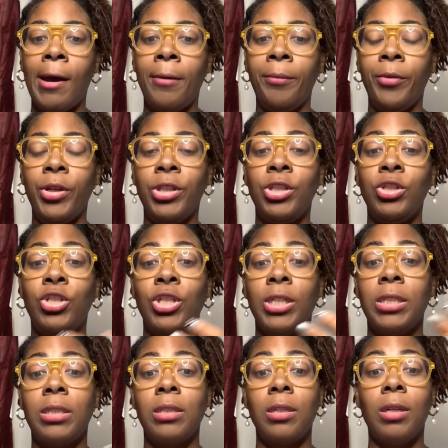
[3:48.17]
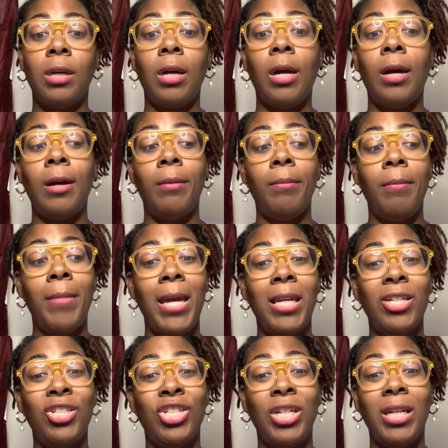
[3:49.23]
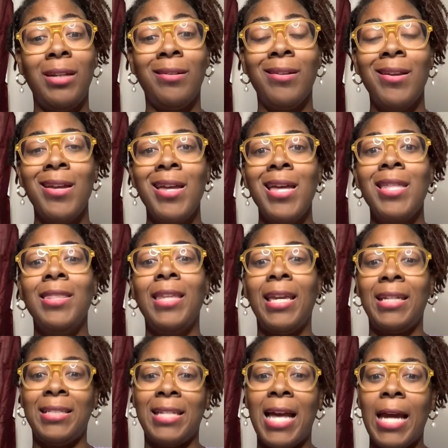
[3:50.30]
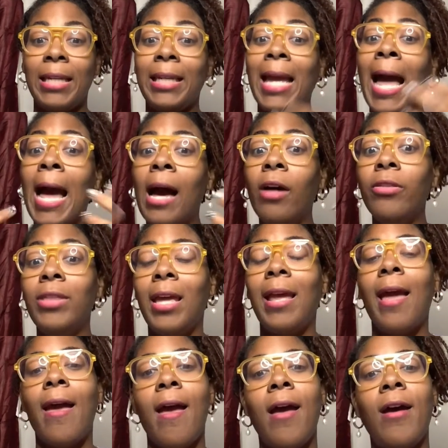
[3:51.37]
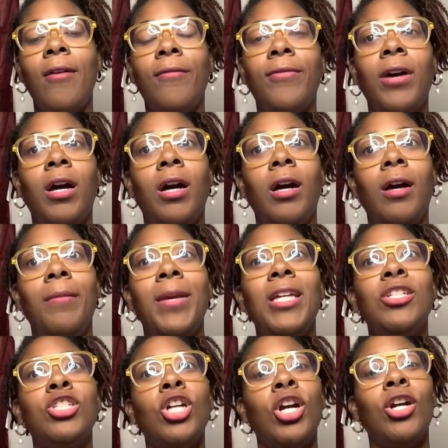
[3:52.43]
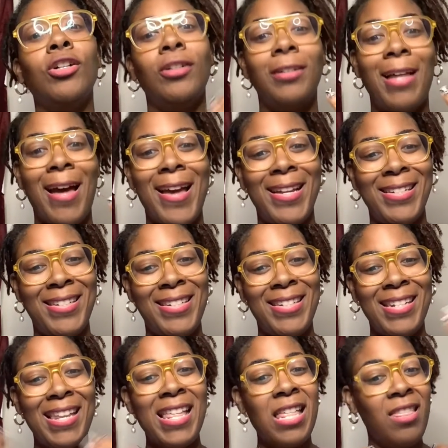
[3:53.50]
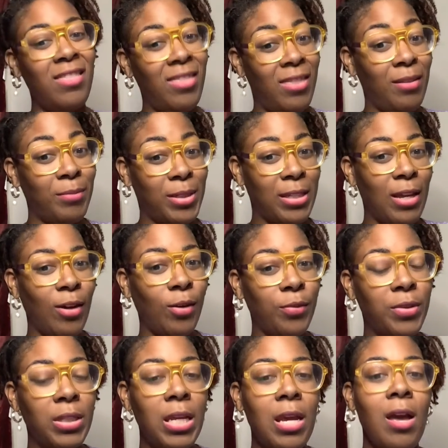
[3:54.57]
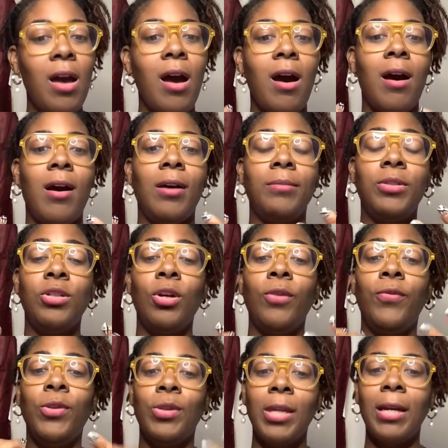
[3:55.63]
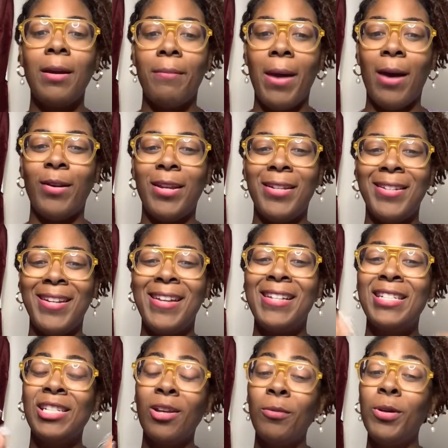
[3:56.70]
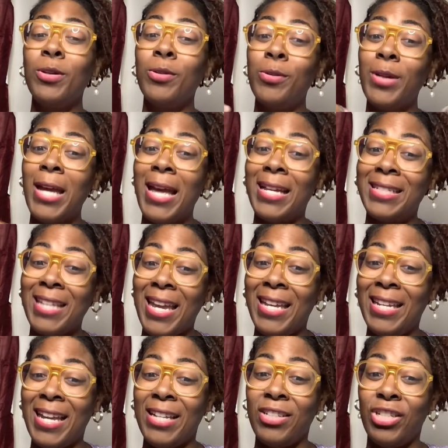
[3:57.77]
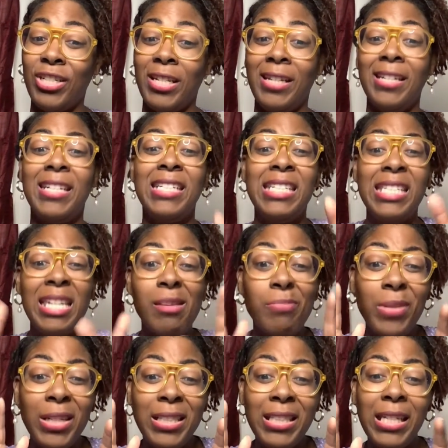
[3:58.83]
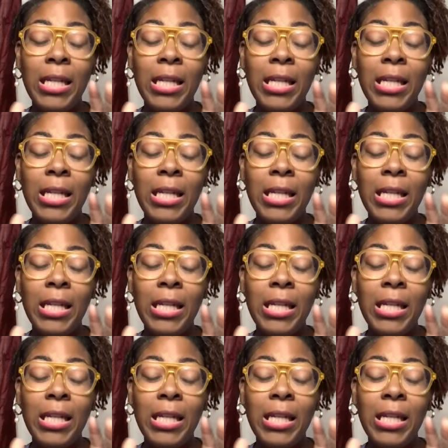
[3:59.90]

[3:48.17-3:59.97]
with just managing the anxiety, how they have internalized themselves. So if you think about it, someone who has ADHD typically